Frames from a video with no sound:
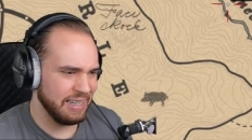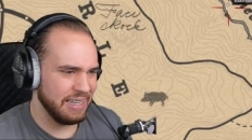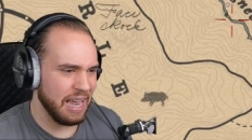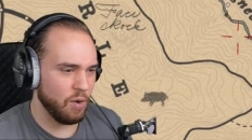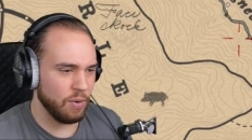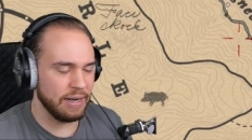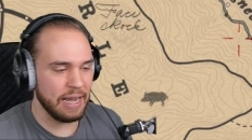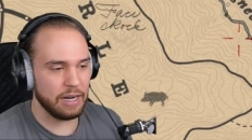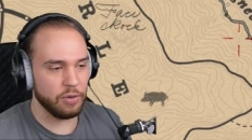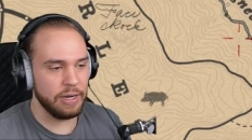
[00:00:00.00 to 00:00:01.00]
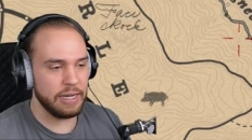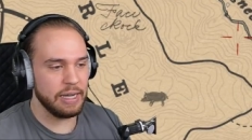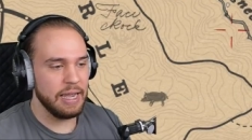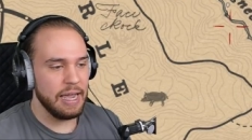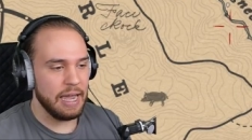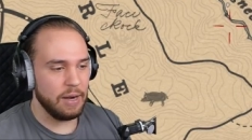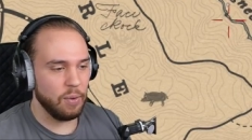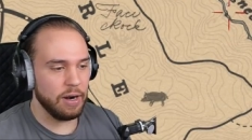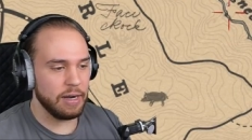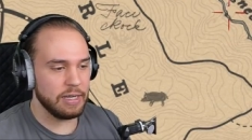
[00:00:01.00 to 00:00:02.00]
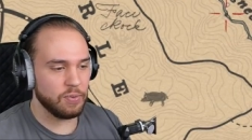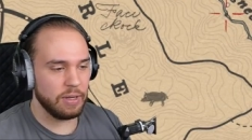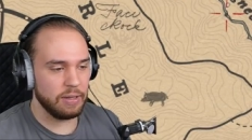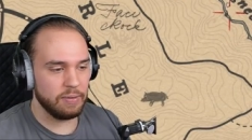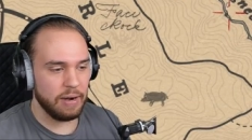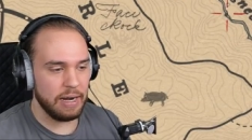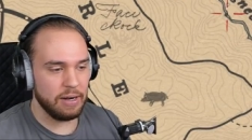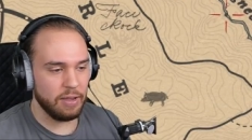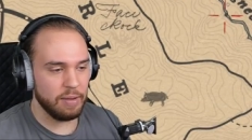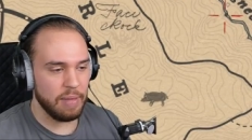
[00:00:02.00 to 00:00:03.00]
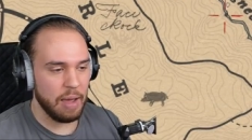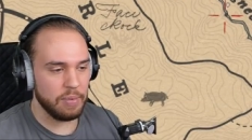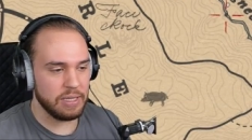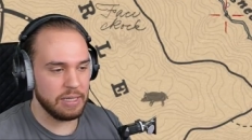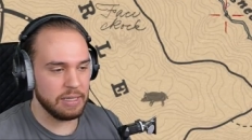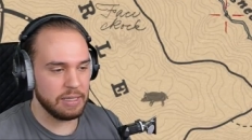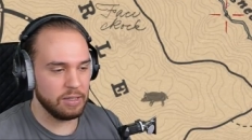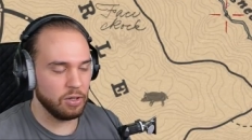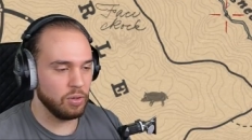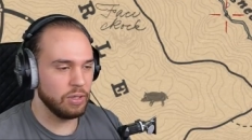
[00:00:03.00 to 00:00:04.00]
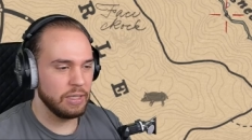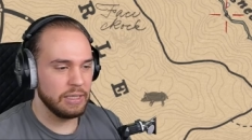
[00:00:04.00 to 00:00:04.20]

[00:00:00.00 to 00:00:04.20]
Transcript: Yeah, Ringneck Creek. And where it is right here on the map, you see this little